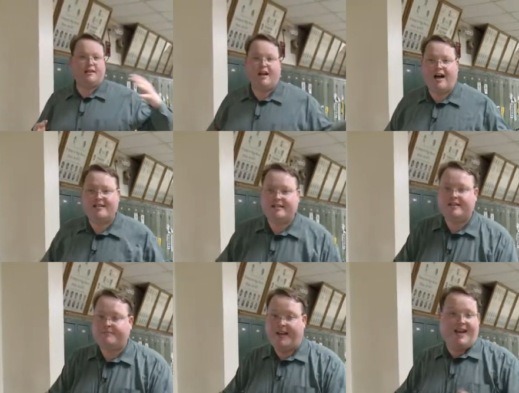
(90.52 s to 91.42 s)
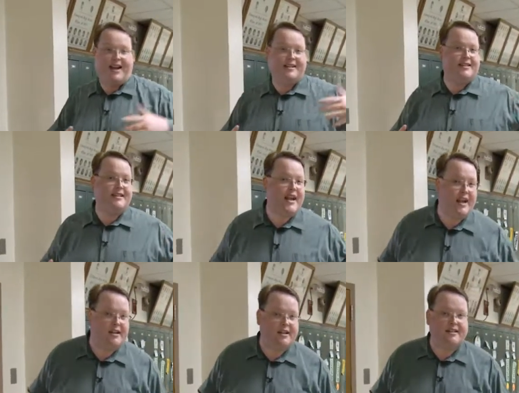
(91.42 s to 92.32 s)
closets behind
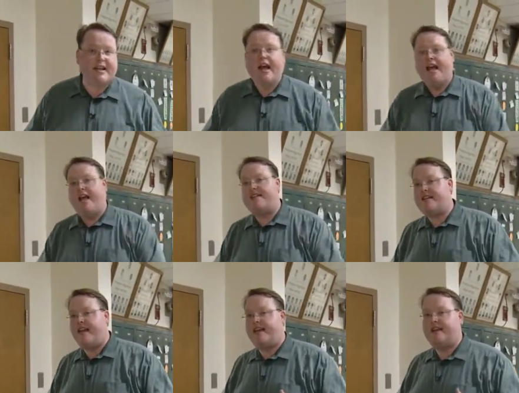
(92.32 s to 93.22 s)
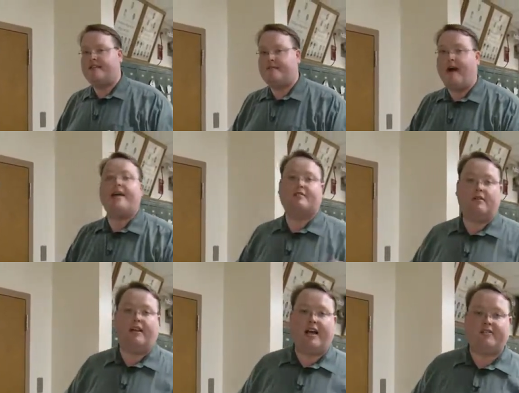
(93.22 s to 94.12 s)
stages and taking some high
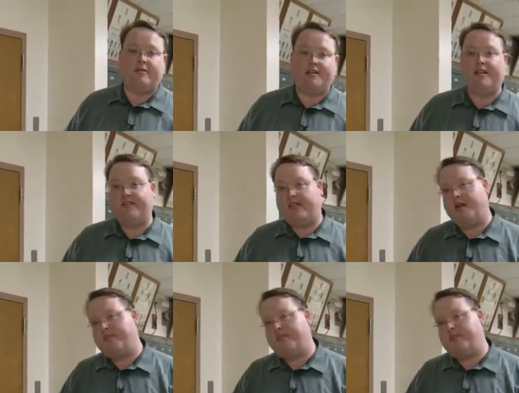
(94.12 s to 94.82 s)
school classrooms and using